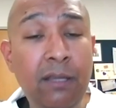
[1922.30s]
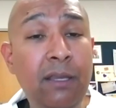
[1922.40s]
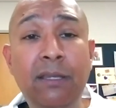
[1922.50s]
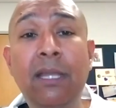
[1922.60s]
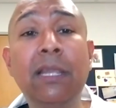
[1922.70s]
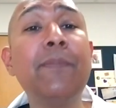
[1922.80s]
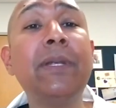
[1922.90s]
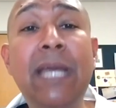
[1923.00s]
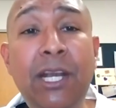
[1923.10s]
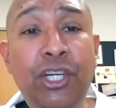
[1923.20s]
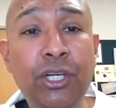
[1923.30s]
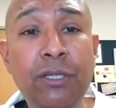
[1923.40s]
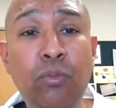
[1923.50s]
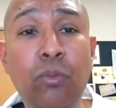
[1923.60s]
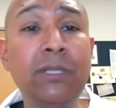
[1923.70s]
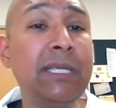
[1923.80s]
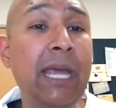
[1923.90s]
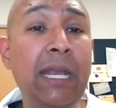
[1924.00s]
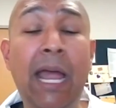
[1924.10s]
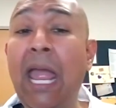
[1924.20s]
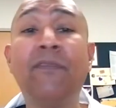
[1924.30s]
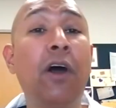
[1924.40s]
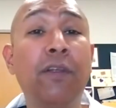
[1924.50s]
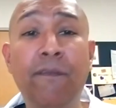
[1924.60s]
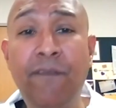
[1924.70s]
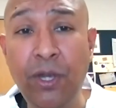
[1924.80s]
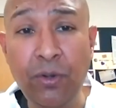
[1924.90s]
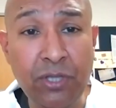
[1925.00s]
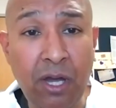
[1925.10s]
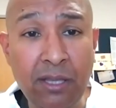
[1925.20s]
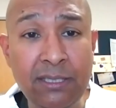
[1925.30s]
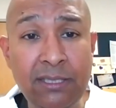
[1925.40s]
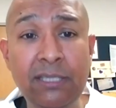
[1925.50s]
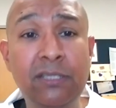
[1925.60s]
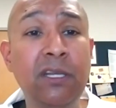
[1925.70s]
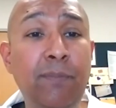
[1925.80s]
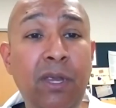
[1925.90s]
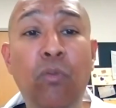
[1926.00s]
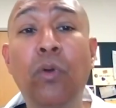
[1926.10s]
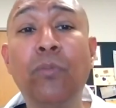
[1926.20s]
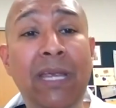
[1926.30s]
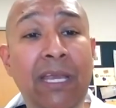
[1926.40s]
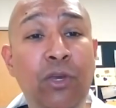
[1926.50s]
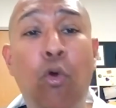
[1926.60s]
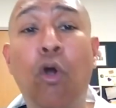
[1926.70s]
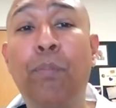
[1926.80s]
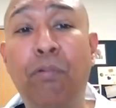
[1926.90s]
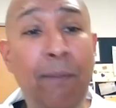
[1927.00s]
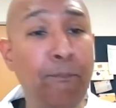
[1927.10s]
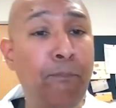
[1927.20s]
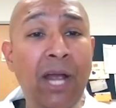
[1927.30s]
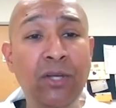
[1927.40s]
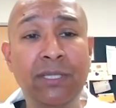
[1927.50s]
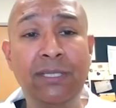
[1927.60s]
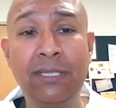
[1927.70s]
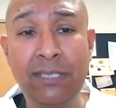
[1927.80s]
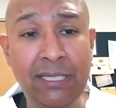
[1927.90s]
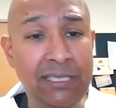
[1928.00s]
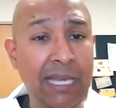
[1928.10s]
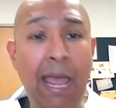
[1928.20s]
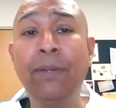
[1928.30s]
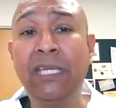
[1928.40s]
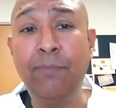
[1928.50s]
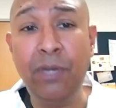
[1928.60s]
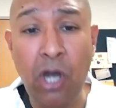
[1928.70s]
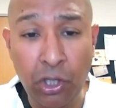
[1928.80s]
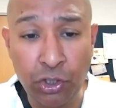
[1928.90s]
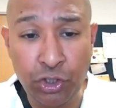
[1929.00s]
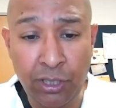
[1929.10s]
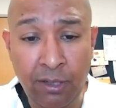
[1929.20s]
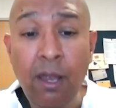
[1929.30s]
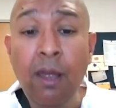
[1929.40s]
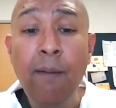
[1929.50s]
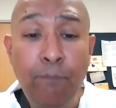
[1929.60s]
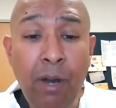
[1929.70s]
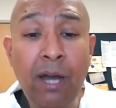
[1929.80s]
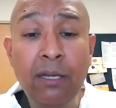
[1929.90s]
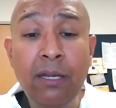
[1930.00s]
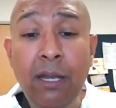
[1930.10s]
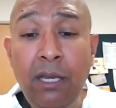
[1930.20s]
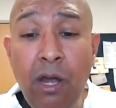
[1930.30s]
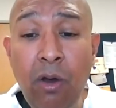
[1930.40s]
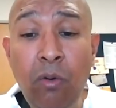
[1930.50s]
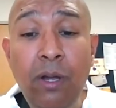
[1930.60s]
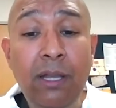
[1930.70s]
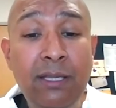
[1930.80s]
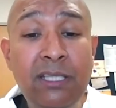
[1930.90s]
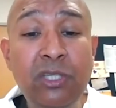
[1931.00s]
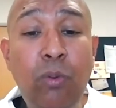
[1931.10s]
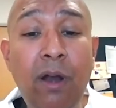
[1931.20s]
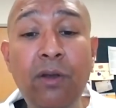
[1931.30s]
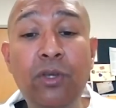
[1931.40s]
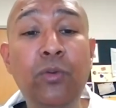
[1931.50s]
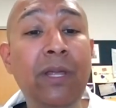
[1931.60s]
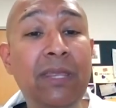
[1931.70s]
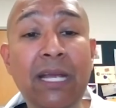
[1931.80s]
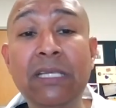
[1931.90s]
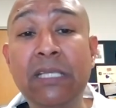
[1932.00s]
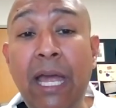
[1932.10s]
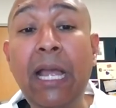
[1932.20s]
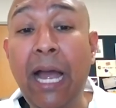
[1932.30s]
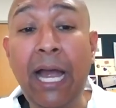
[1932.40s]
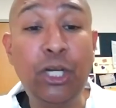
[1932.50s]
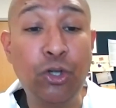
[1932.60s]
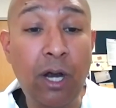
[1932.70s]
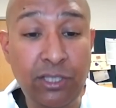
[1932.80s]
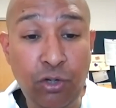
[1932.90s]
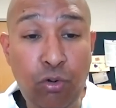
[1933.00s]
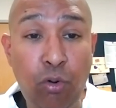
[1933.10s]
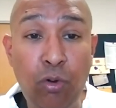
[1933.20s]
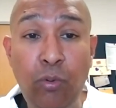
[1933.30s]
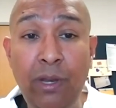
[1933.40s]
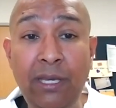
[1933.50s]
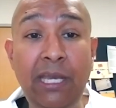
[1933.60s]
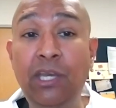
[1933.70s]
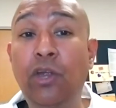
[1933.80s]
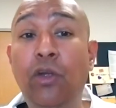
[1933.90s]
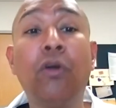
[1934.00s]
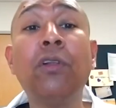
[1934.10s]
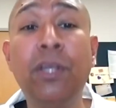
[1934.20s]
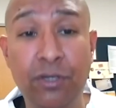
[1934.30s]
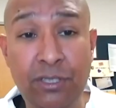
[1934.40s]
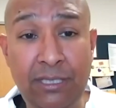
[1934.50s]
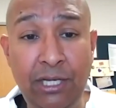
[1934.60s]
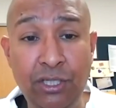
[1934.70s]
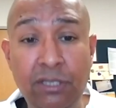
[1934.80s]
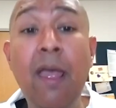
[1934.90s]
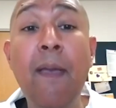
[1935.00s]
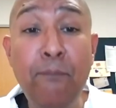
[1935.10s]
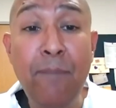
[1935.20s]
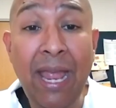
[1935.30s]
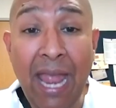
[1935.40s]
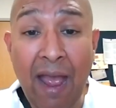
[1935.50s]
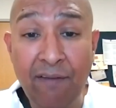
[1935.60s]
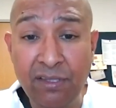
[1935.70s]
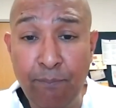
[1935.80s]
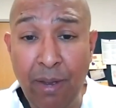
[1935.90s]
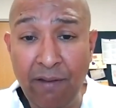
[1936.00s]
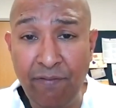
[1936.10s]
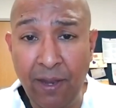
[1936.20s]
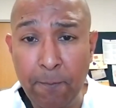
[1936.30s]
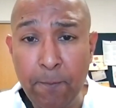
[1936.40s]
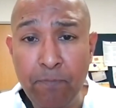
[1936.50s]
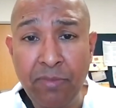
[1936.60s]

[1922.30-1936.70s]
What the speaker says: The limitations, once again, I have other videos on this, is going to be when we incorporate biostatistics and epidemiology. But, this is where doing things like a hydroxychloroquine in the earlier stages may have some benefit.